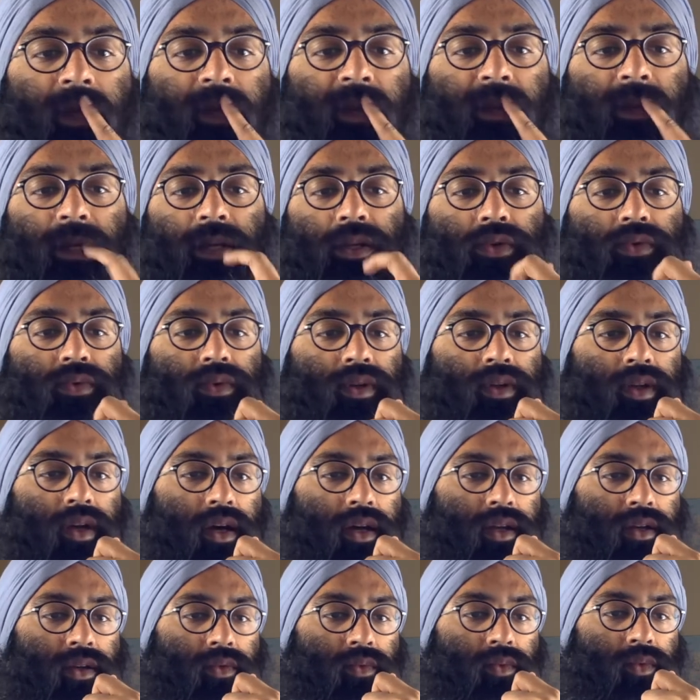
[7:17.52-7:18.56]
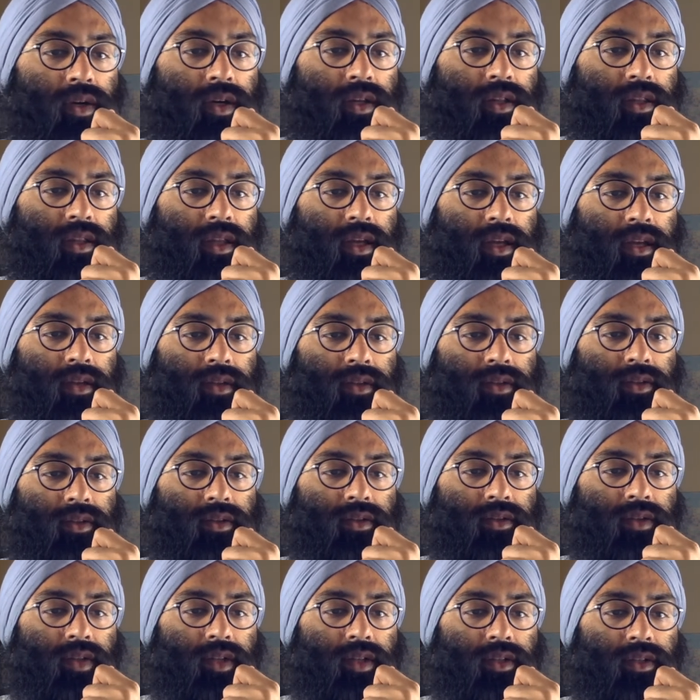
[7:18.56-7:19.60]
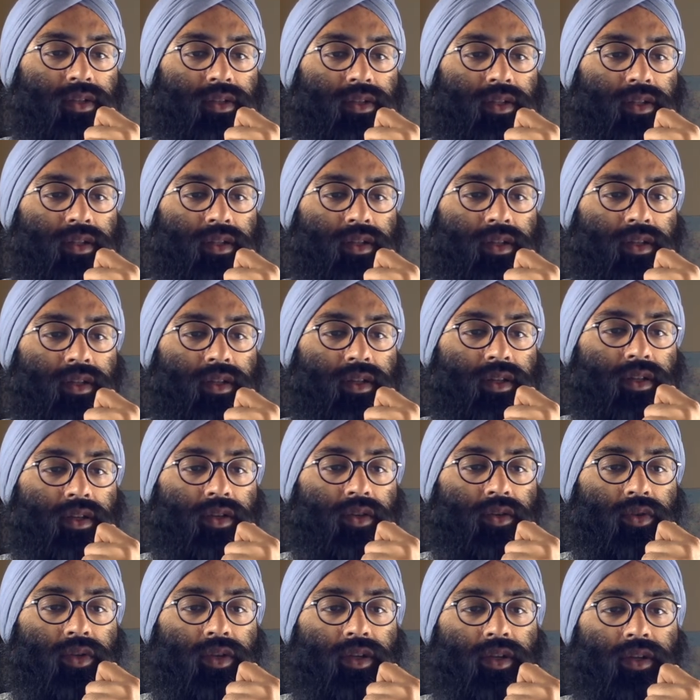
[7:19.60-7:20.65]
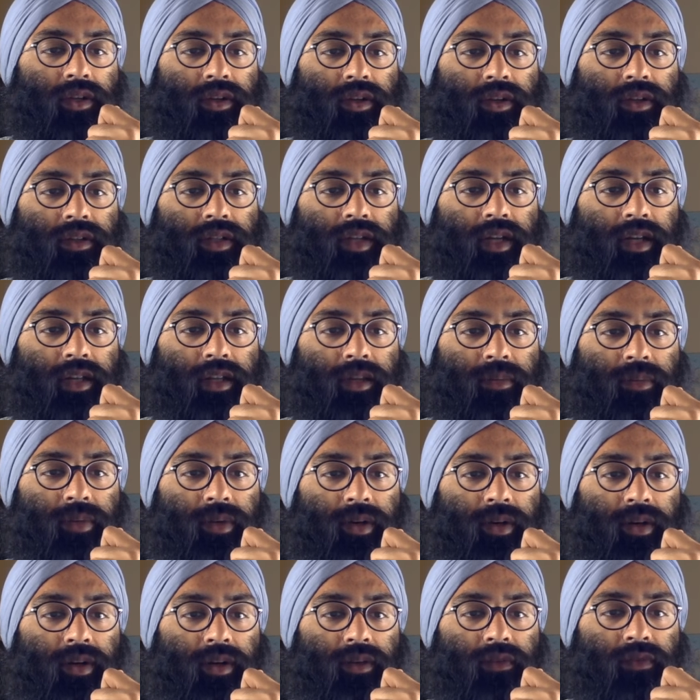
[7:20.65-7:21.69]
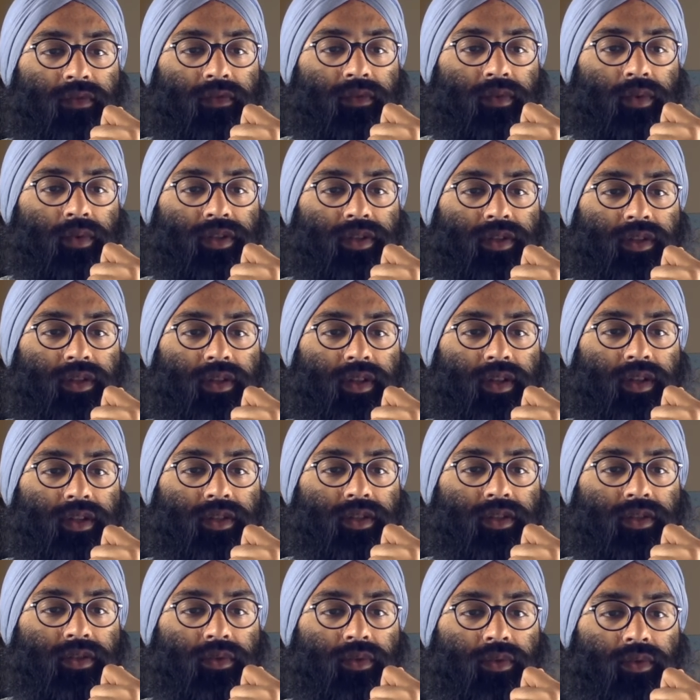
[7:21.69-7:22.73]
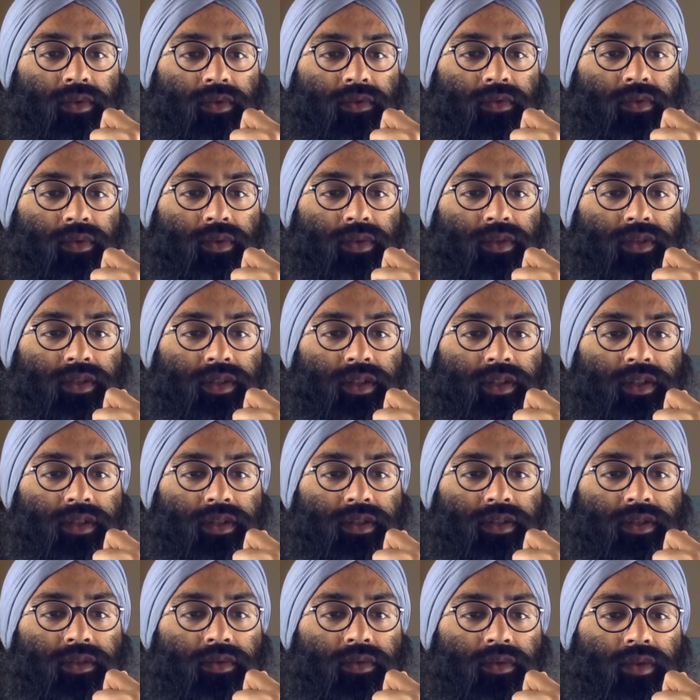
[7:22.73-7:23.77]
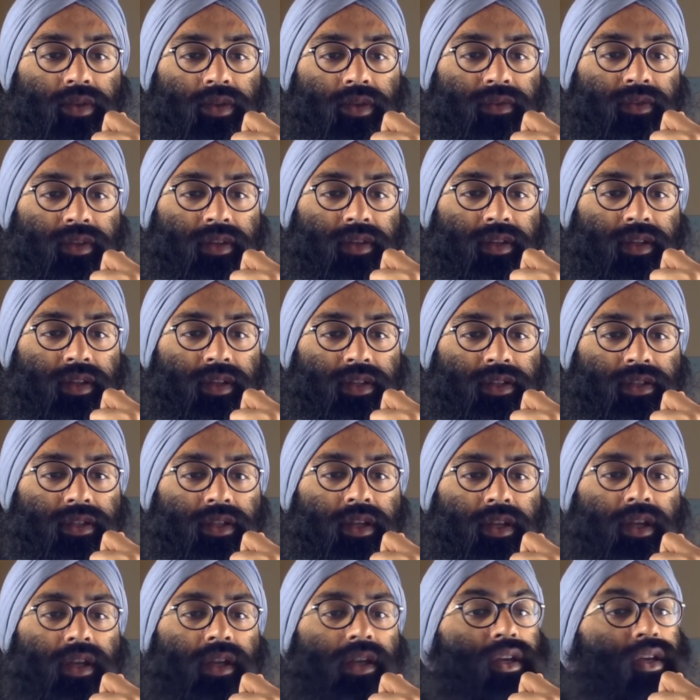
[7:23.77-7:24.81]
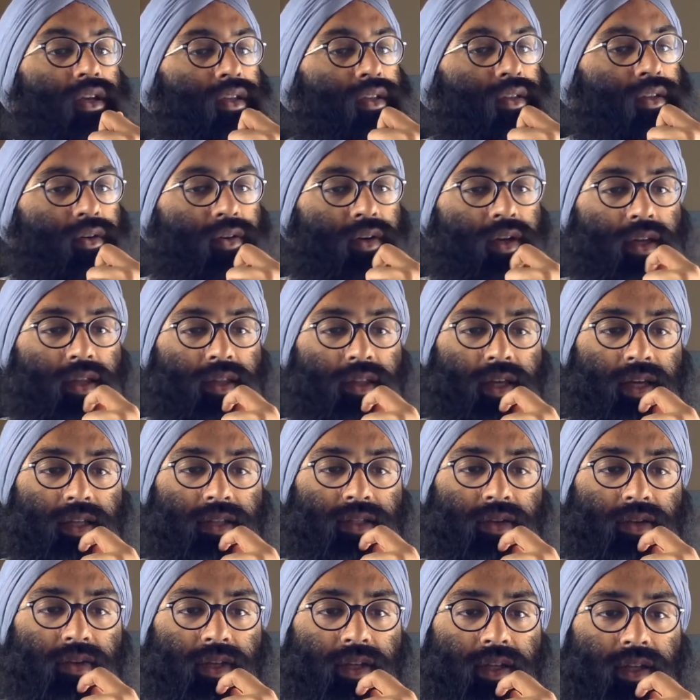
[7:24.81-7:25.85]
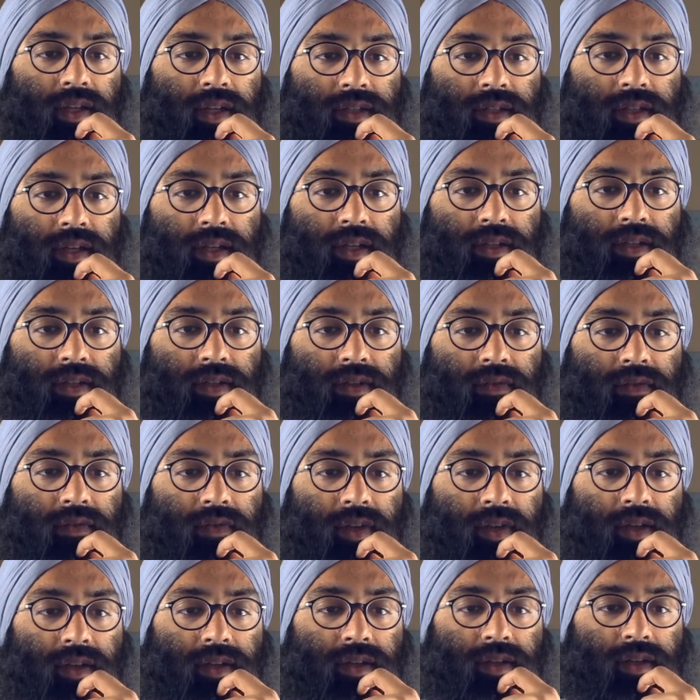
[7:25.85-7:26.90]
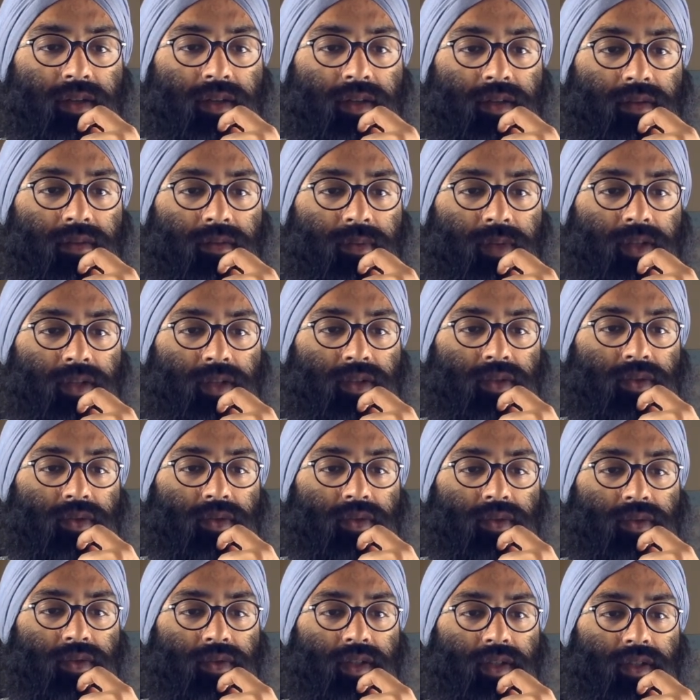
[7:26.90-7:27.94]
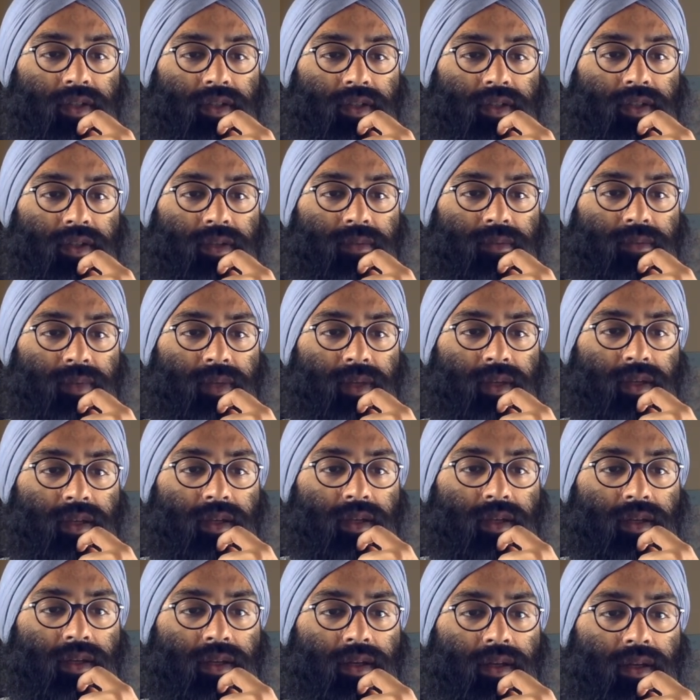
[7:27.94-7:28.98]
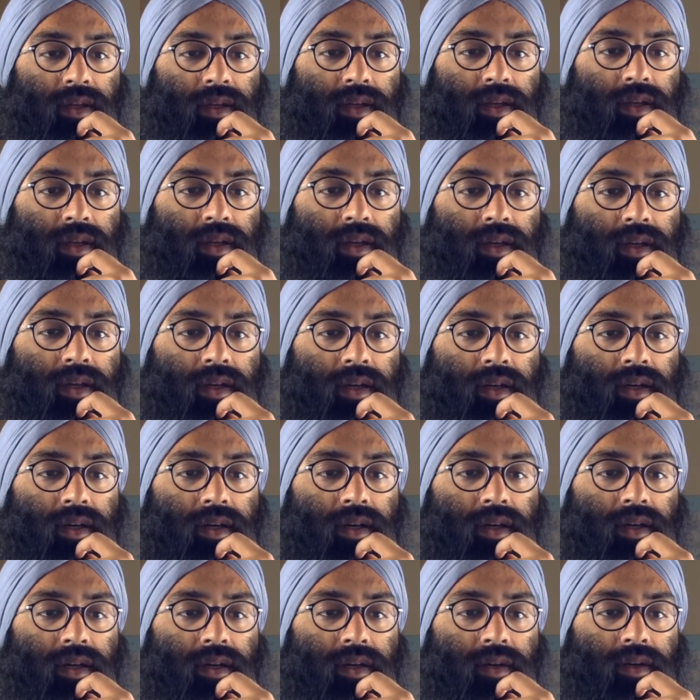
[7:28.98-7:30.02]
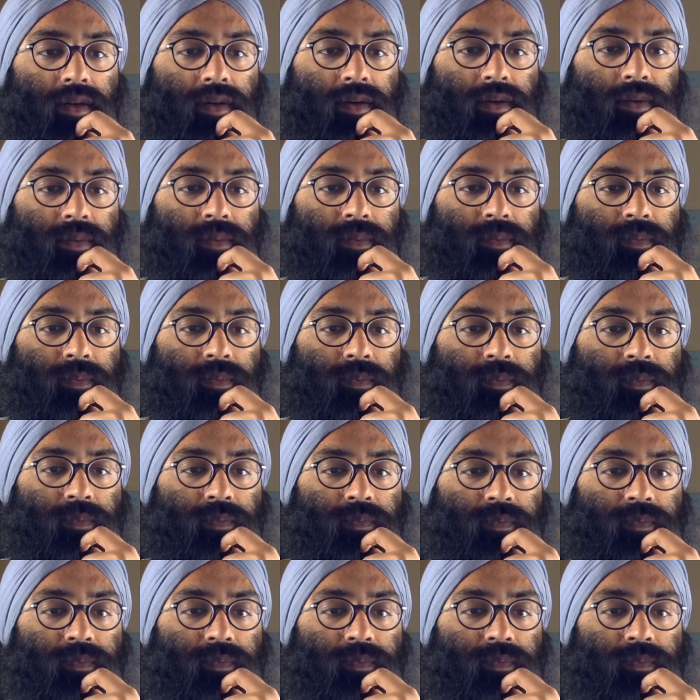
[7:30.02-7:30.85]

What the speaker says: They do not want that. So let's then go here, attack the pawn, force this, or even this. Okay, that's how they decide to defend. Makes total sense to me. Now,